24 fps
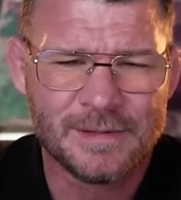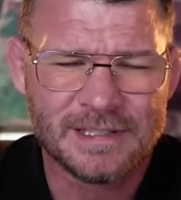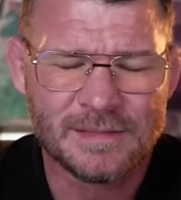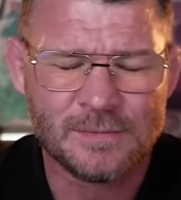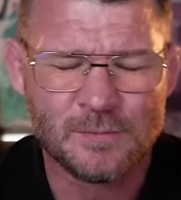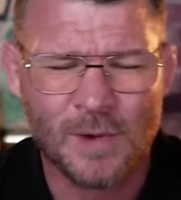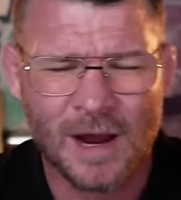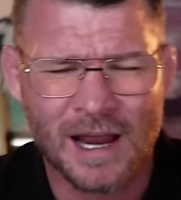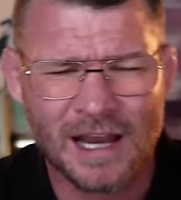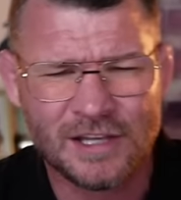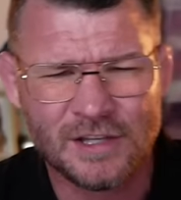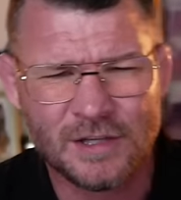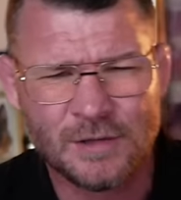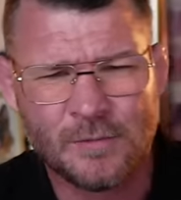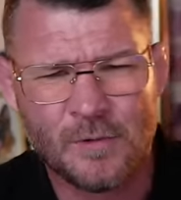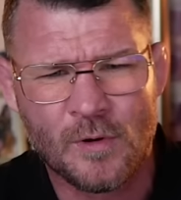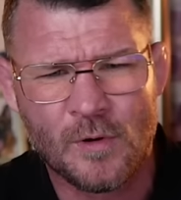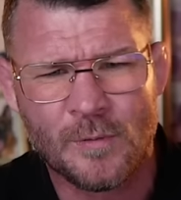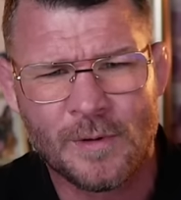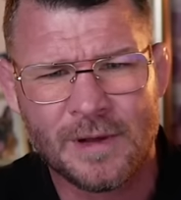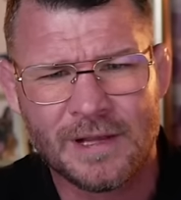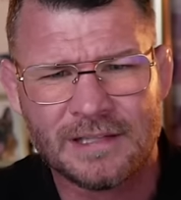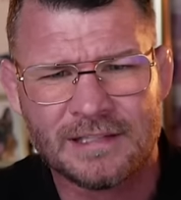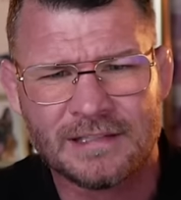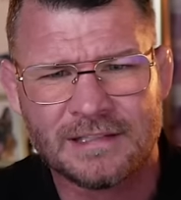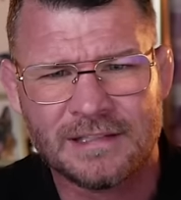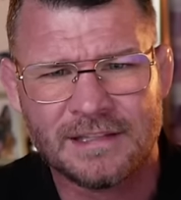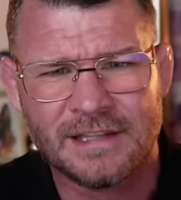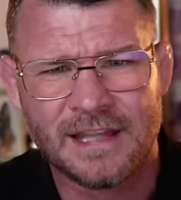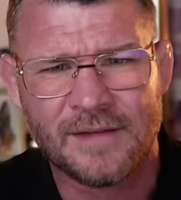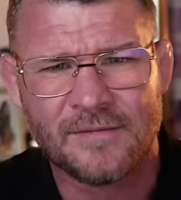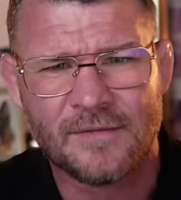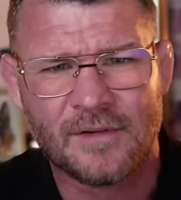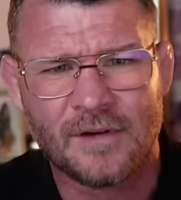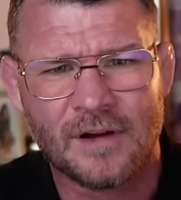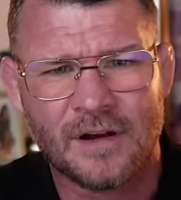he said, why do you always
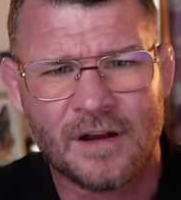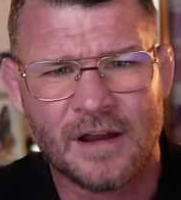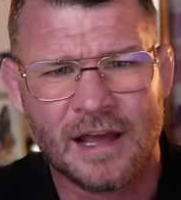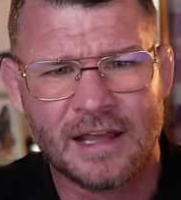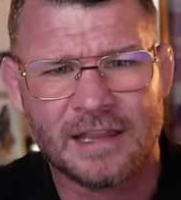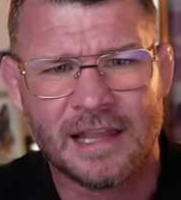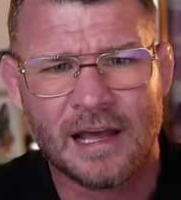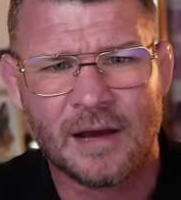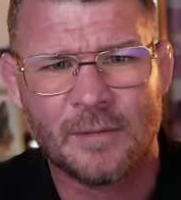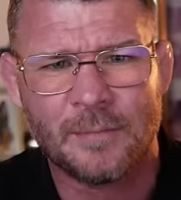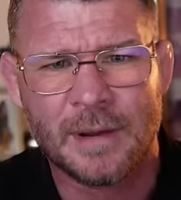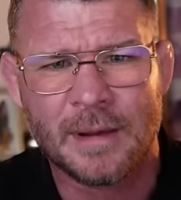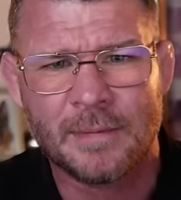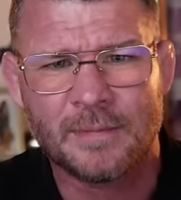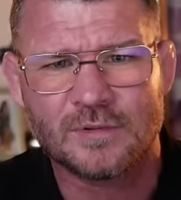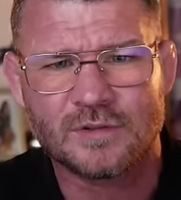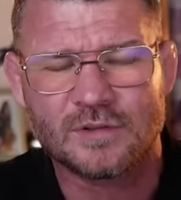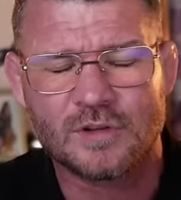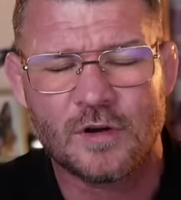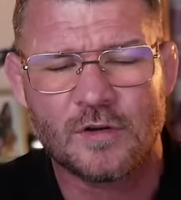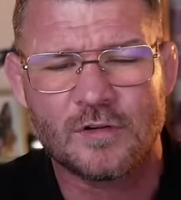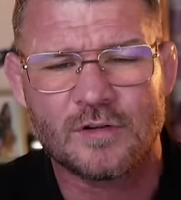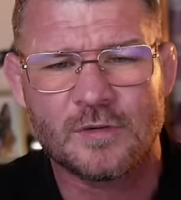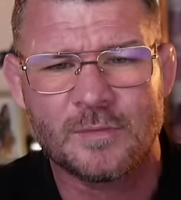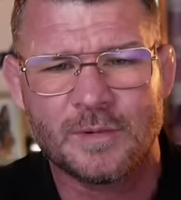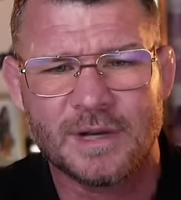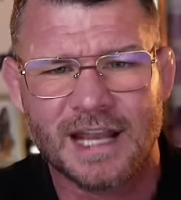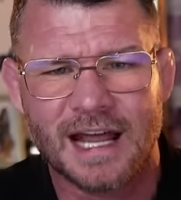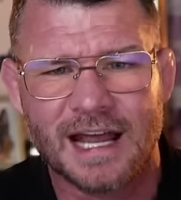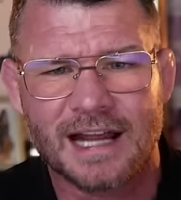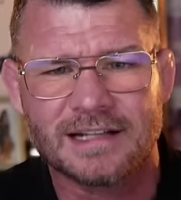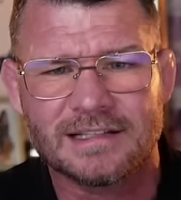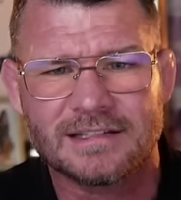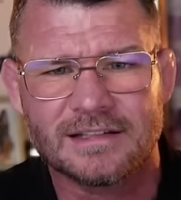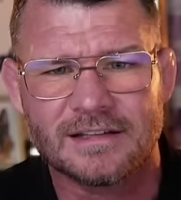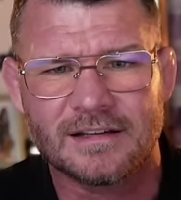never allow people to call you an
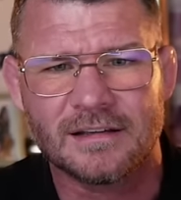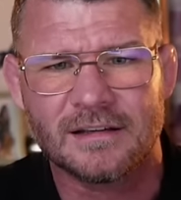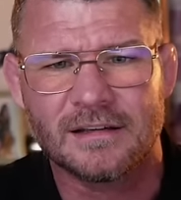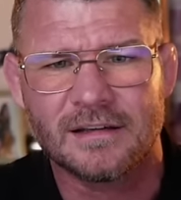actor?